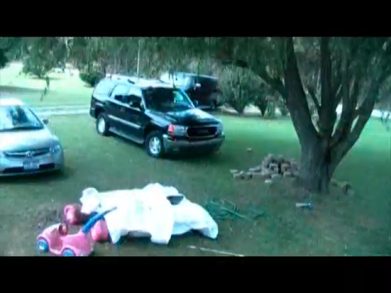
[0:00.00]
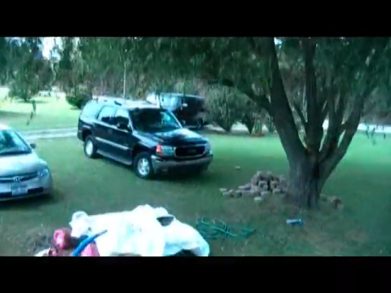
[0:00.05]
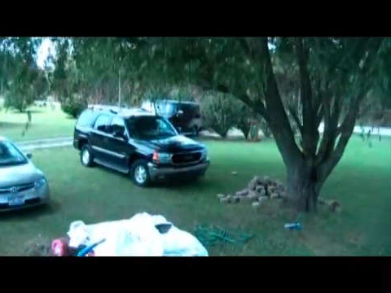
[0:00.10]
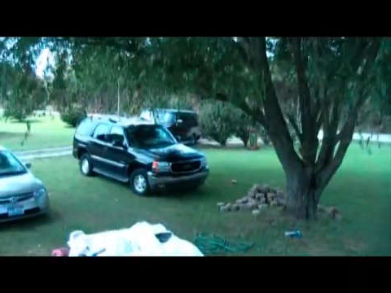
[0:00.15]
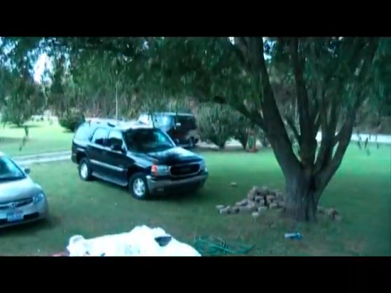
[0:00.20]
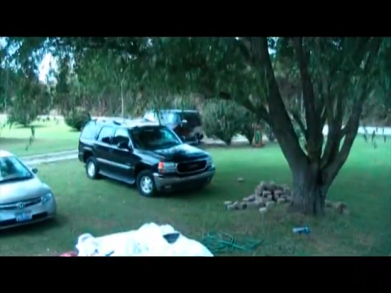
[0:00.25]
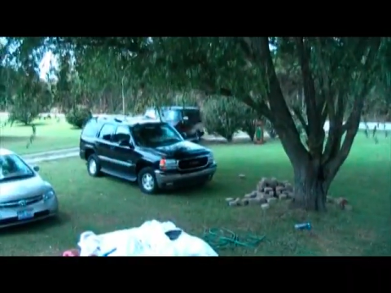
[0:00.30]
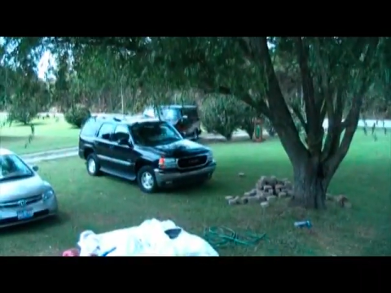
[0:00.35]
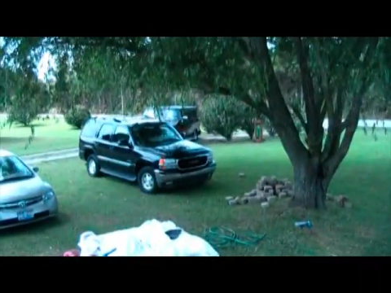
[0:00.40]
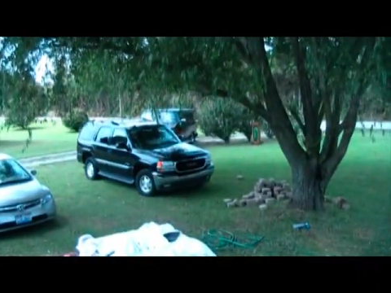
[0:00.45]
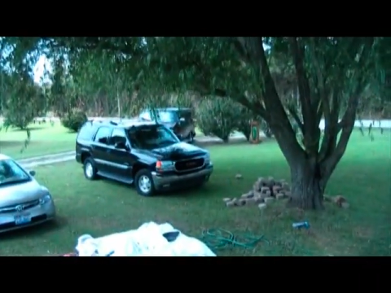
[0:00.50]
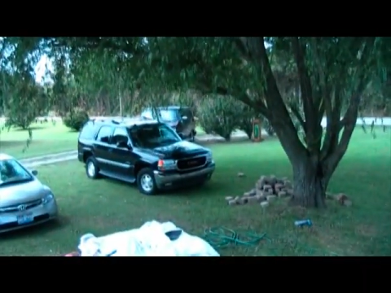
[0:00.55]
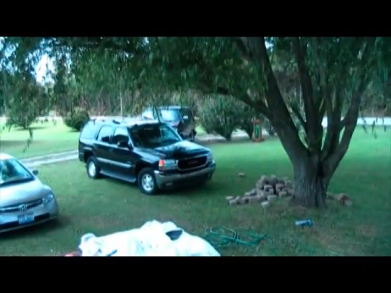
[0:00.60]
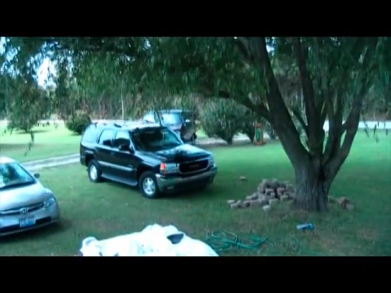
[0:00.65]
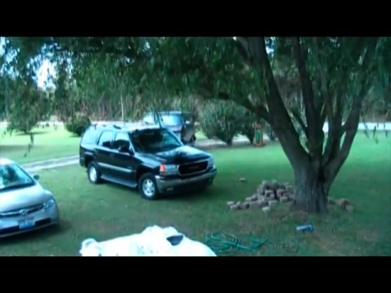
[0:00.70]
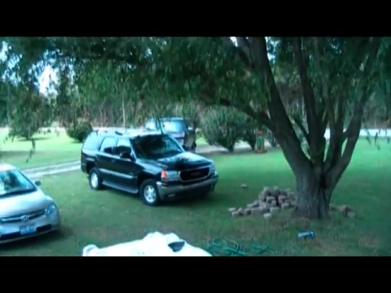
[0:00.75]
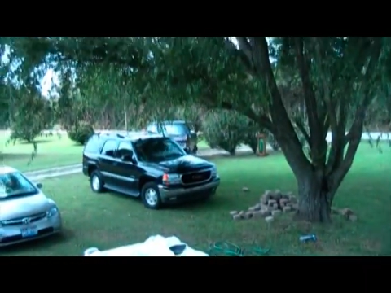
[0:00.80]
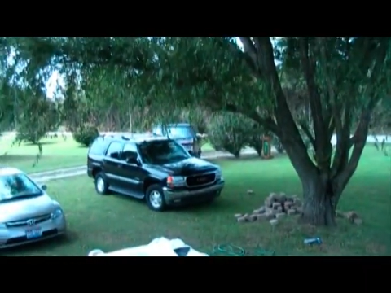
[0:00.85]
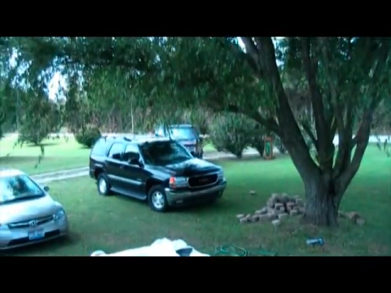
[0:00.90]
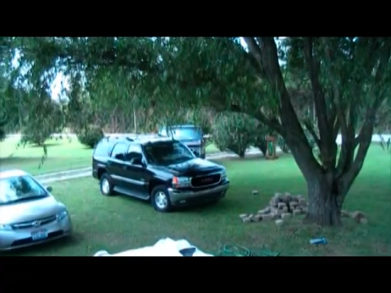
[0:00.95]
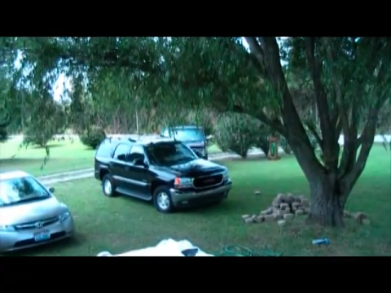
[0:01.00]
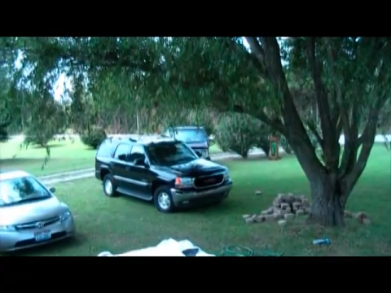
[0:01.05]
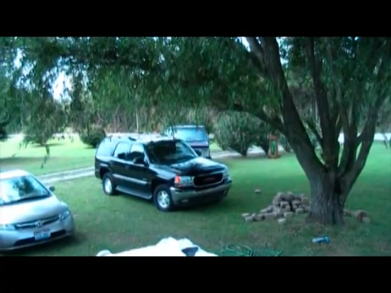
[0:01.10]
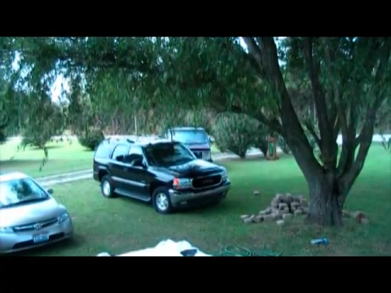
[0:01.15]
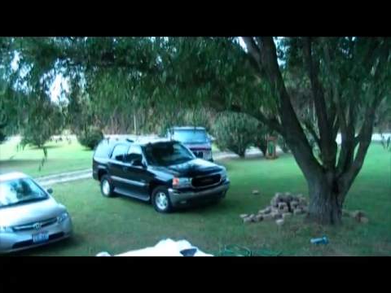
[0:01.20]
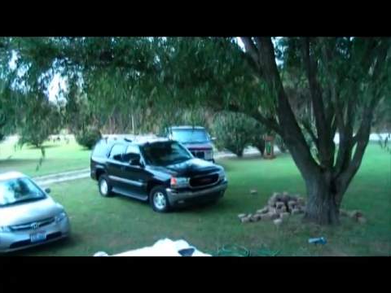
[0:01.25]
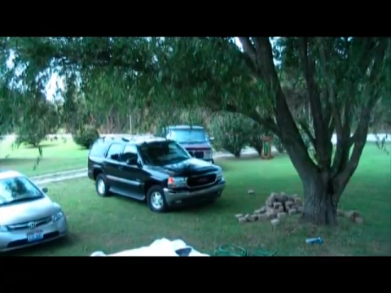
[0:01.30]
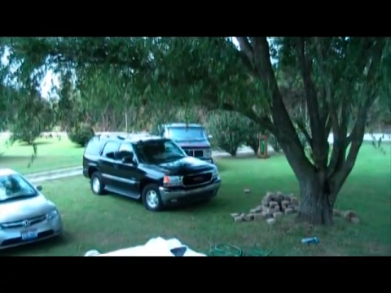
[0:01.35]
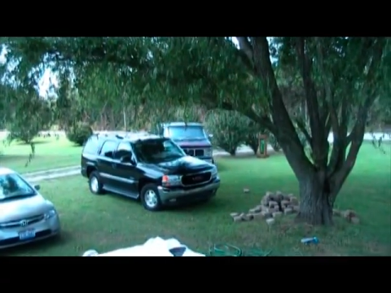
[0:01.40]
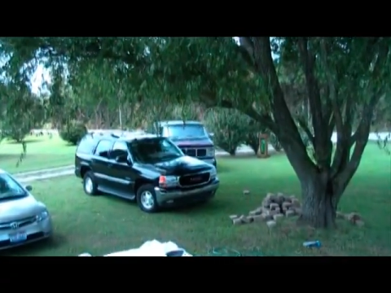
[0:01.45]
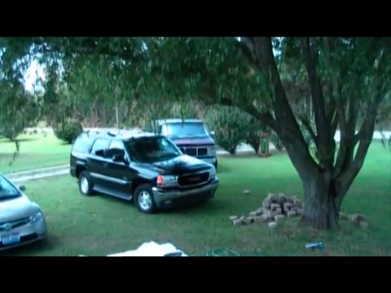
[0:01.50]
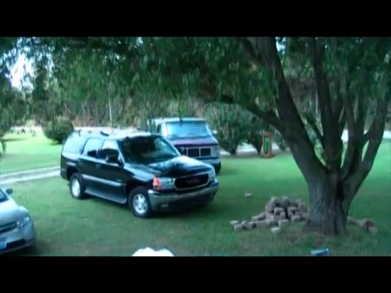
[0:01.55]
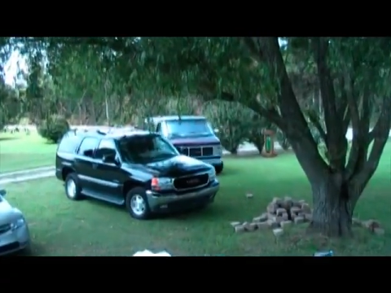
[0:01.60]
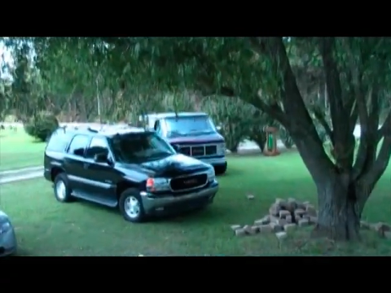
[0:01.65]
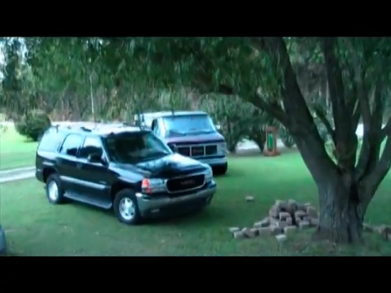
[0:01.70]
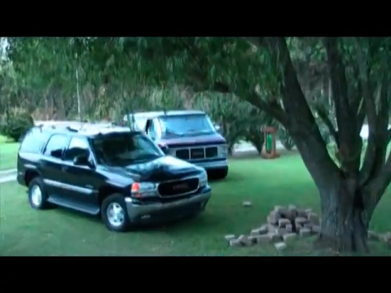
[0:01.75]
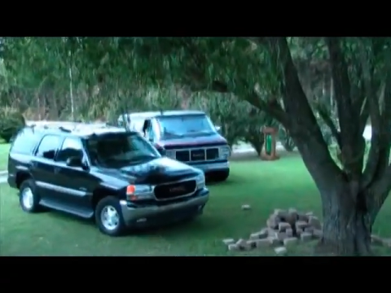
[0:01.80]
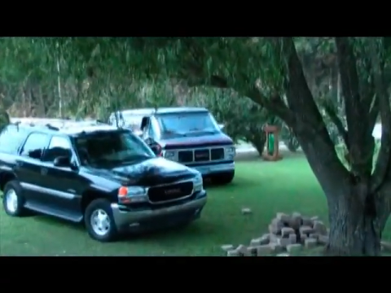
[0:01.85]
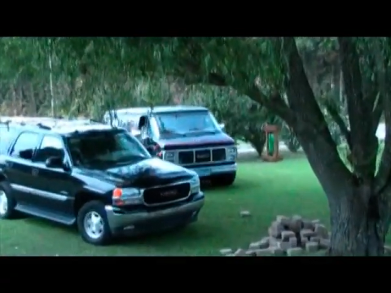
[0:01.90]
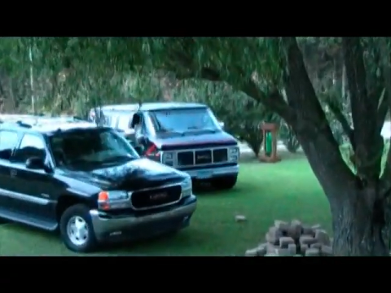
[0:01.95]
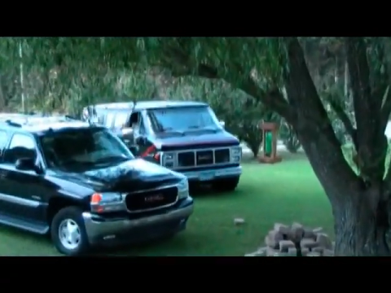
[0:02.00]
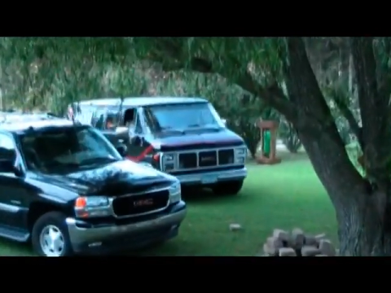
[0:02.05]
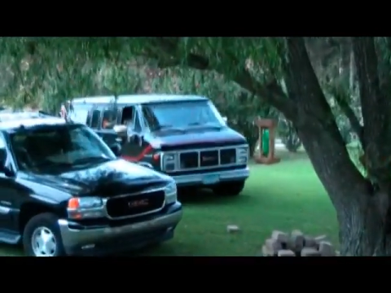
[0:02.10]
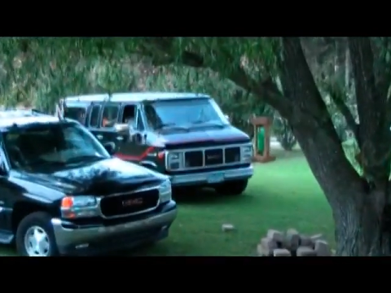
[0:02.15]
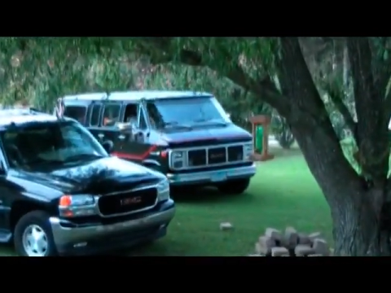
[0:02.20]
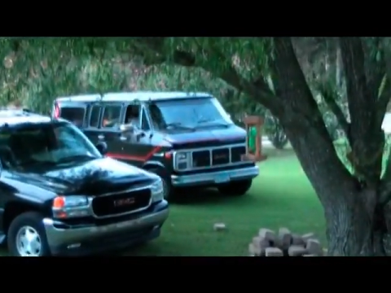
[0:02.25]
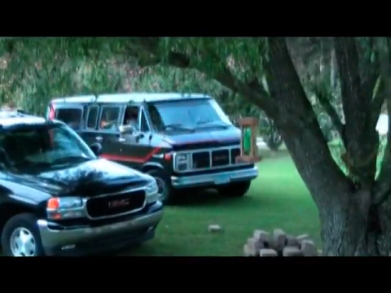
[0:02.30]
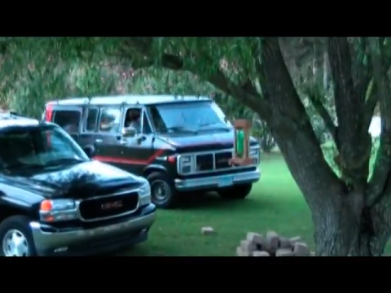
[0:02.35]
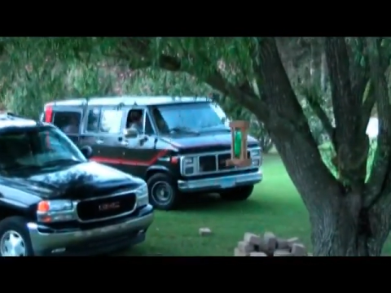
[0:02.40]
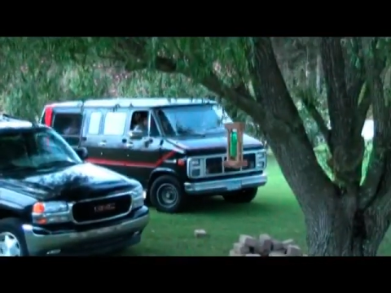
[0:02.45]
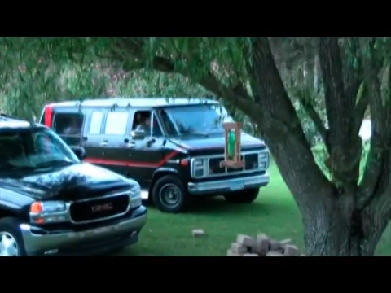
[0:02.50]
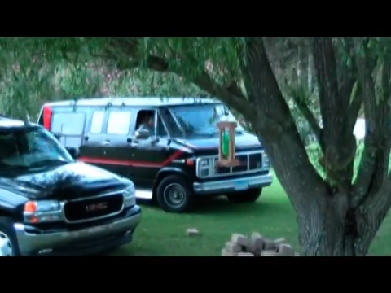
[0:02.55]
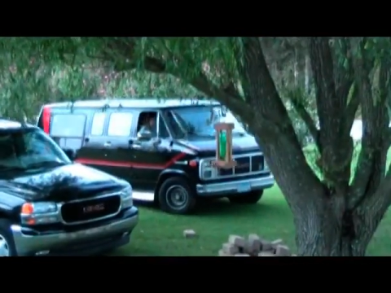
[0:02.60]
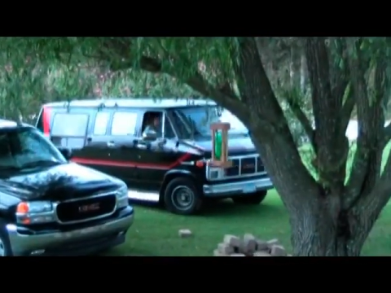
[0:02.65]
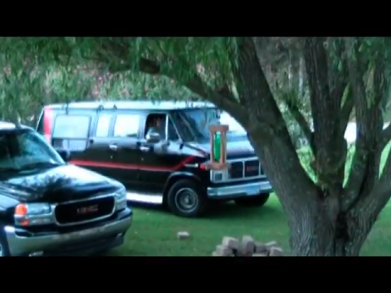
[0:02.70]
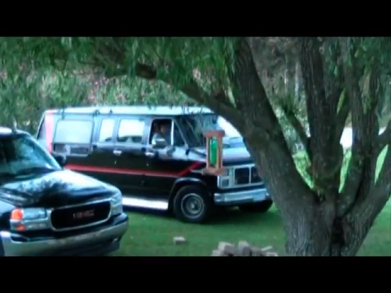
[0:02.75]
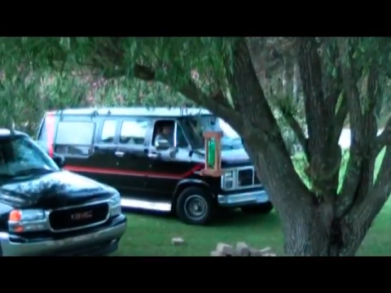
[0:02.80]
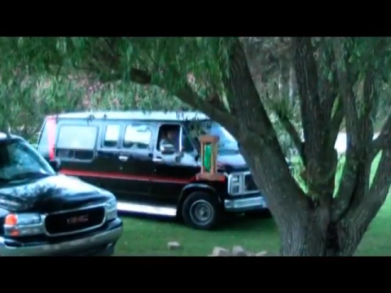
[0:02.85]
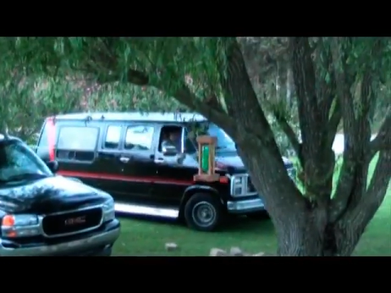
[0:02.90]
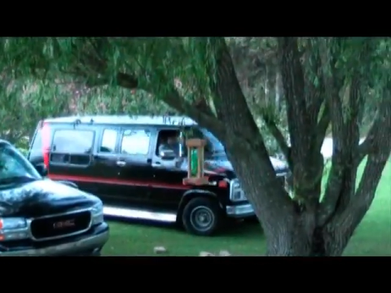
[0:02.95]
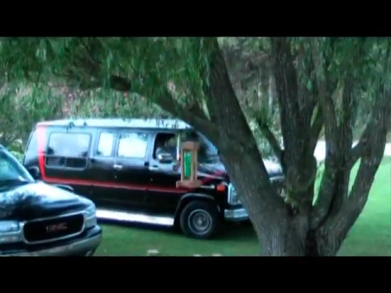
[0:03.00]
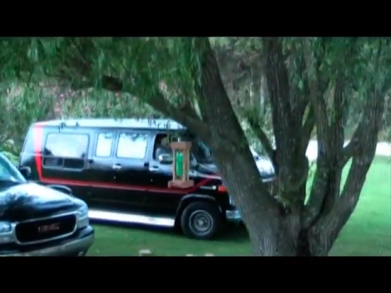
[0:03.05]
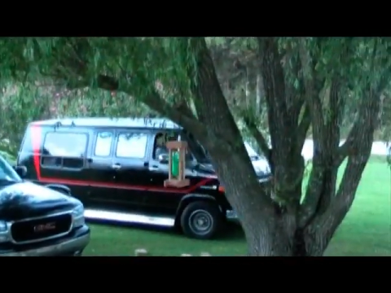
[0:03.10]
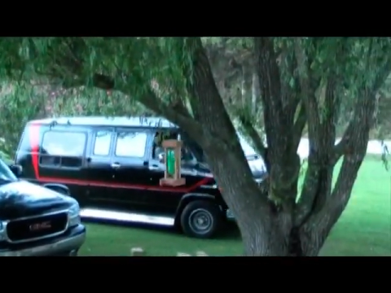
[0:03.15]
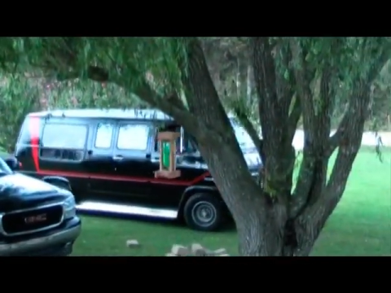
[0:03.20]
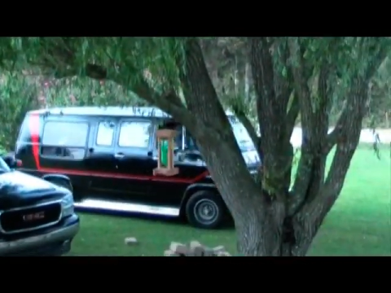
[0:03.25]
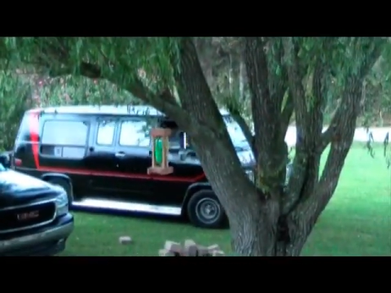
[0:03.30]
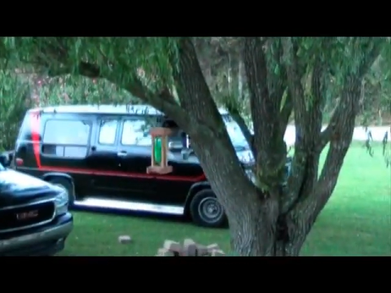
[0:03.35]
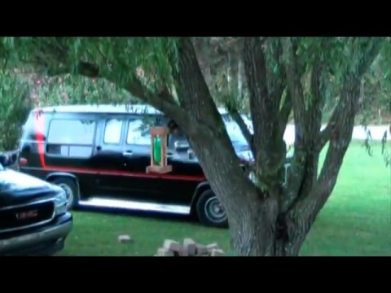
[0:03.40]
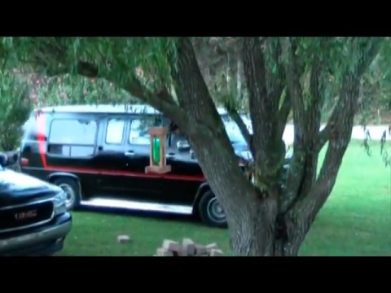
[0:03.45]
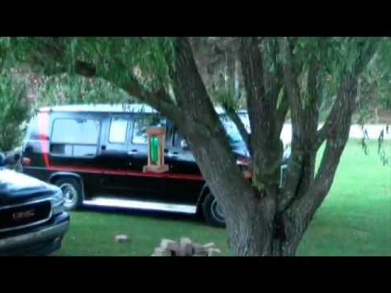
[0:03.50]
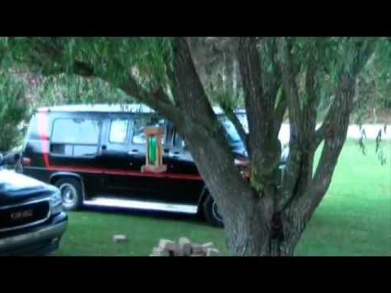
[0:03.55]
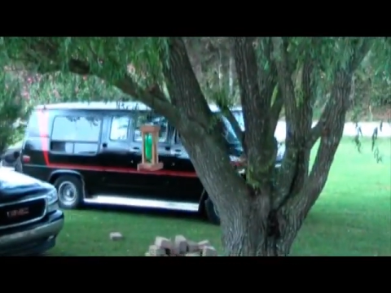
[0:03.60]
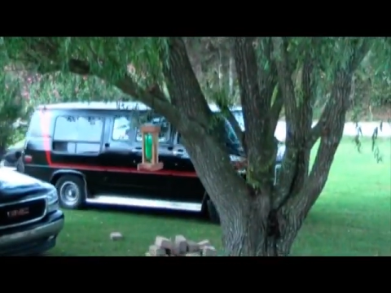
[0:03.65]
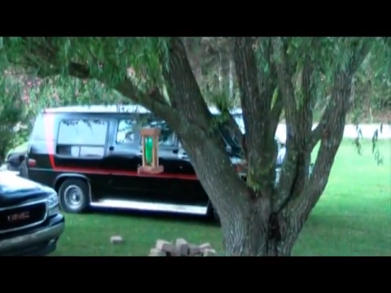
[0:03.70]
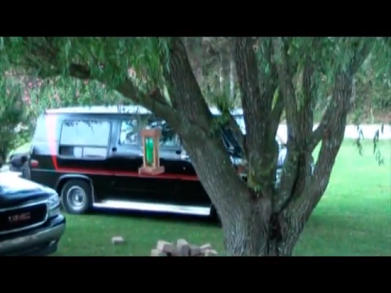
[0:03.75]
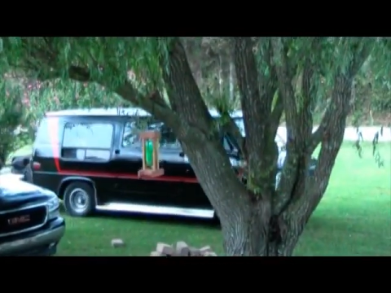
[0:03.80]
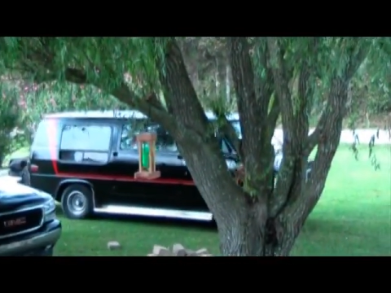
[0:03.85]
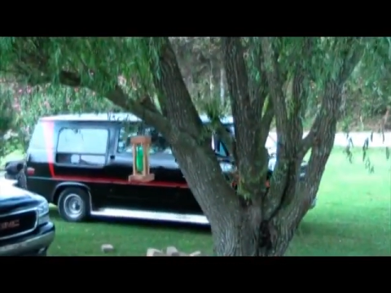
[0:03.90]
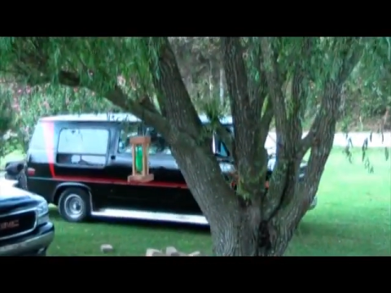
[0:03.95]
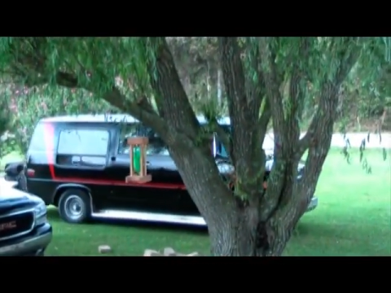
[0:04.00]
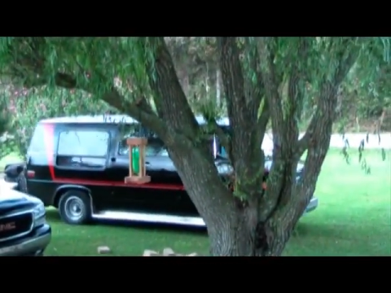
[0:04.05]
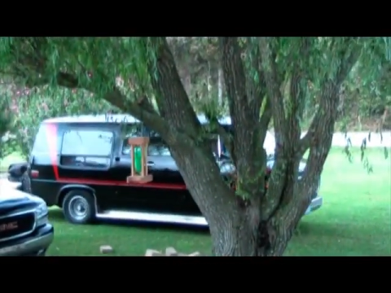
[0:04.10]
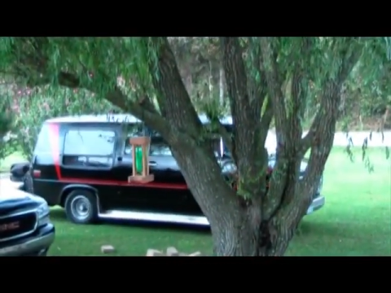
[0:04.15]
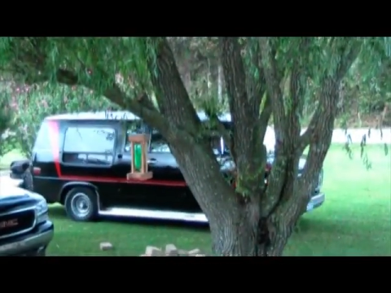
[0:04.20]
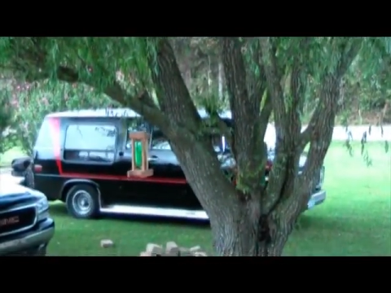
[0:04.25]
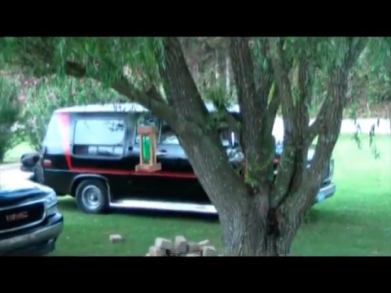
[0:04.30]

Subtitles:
Nobody's mouth can be seen.